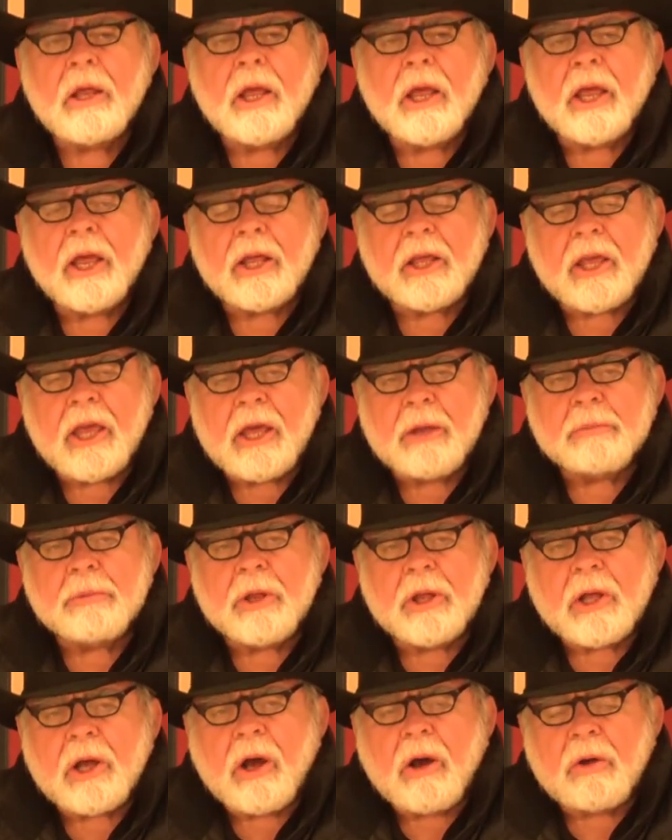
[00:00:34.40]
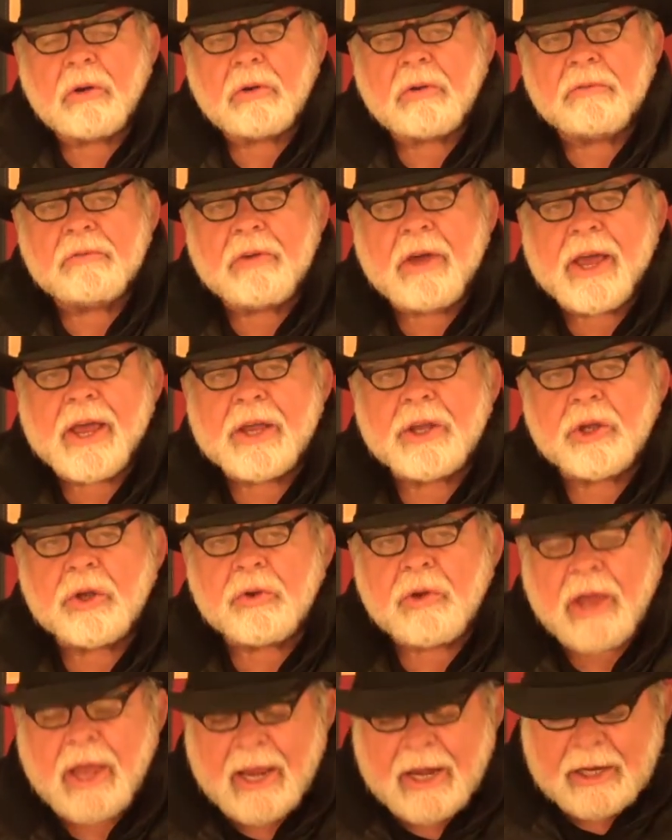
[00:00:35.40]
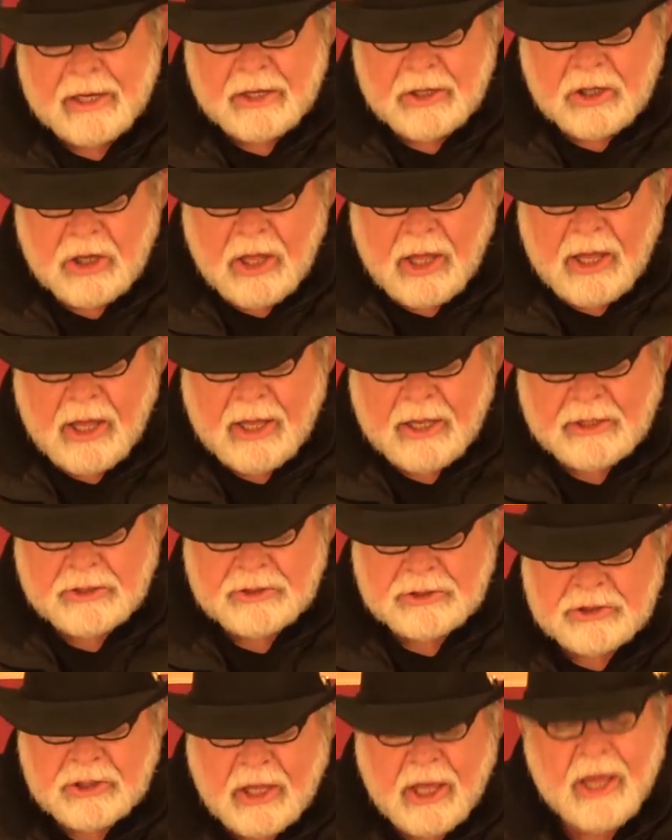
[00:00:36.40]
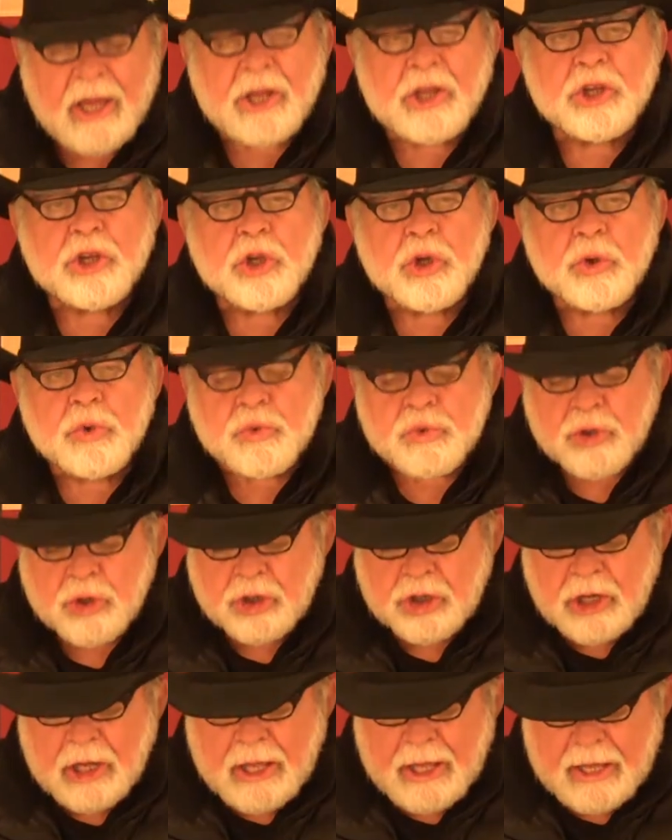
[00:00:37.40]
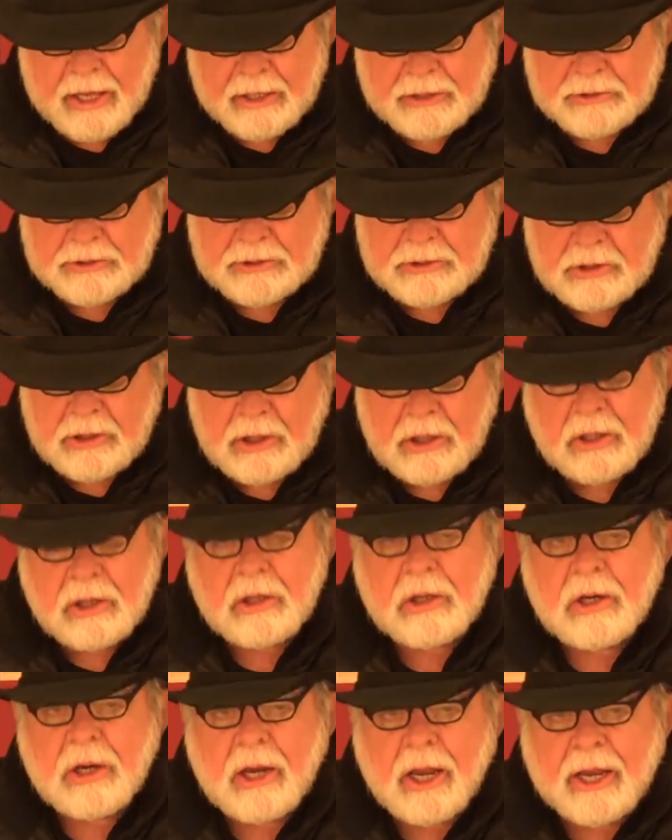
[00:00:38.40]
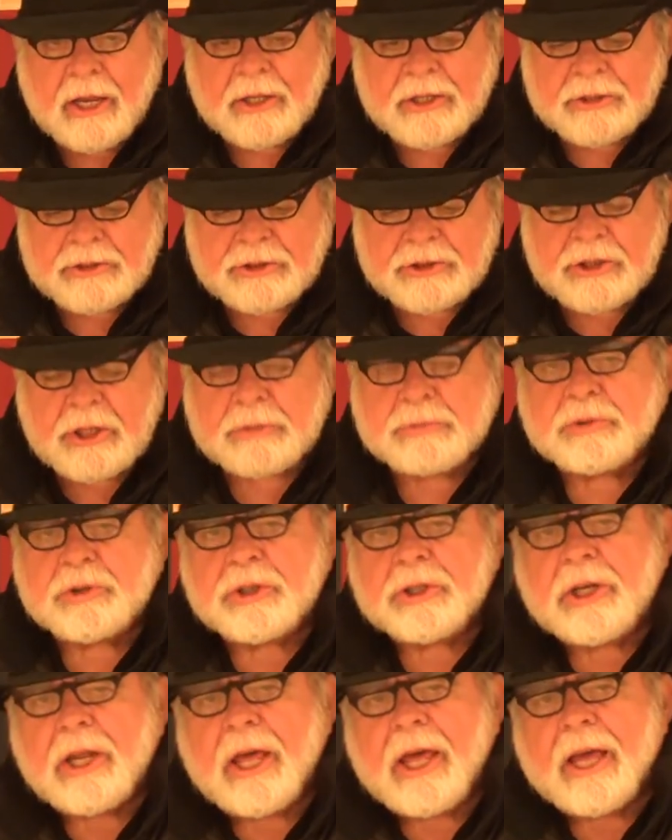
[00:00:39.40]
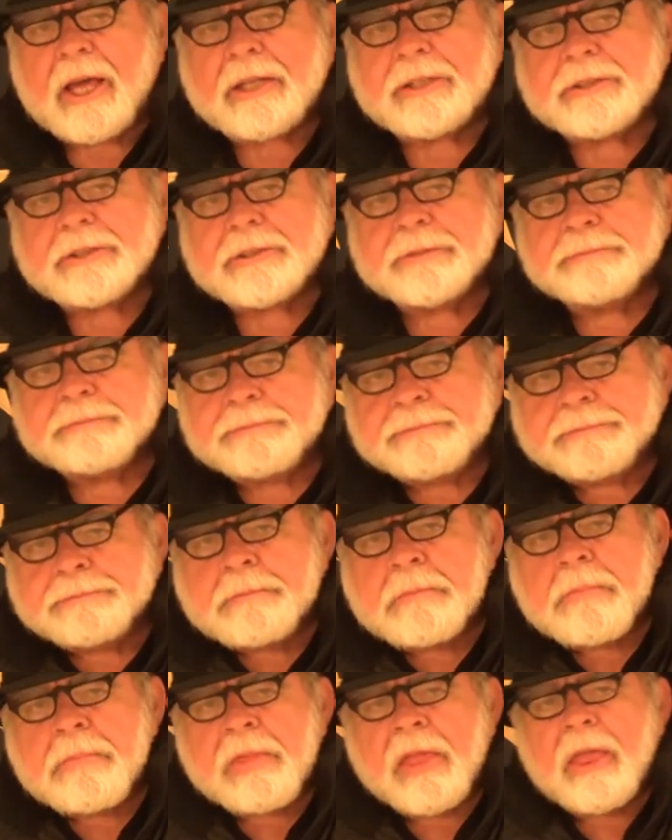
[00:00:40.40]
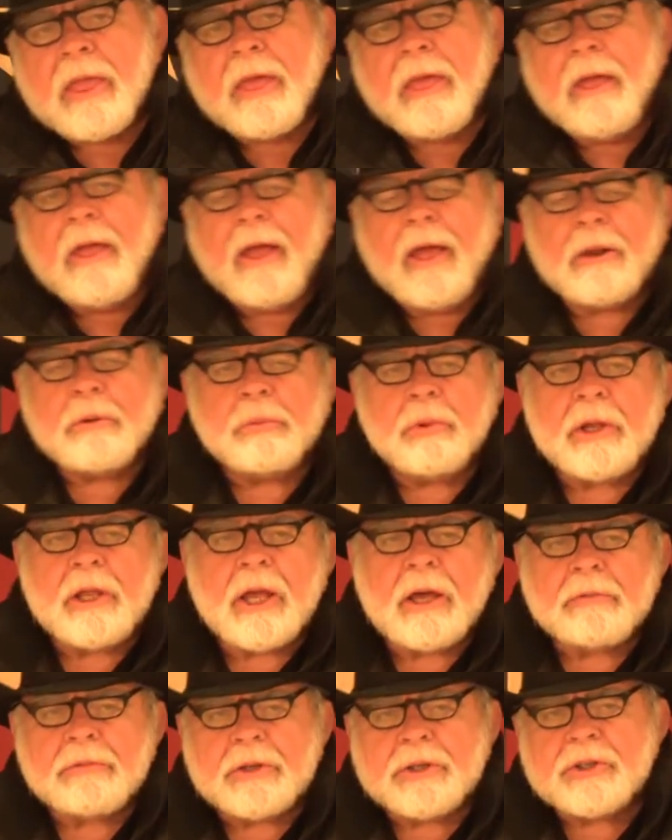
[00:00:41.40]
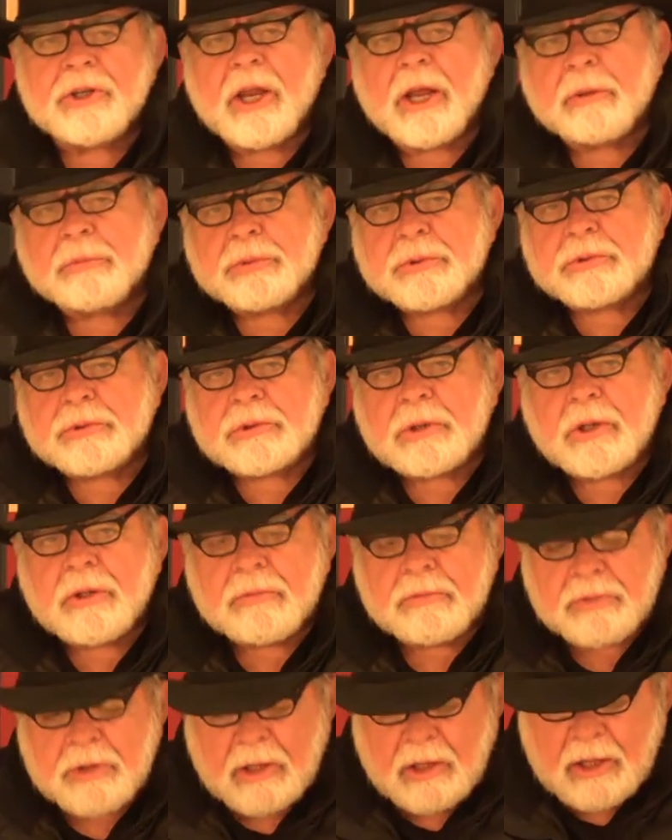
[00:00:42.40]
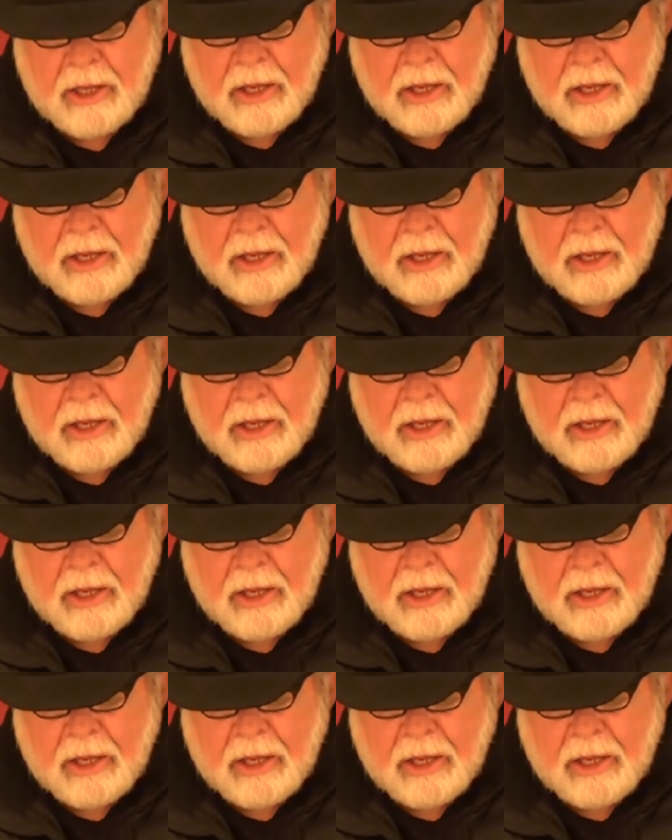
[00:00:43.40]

It can be called a value-added tax, a user tax, a consumption tax. And we have examples of the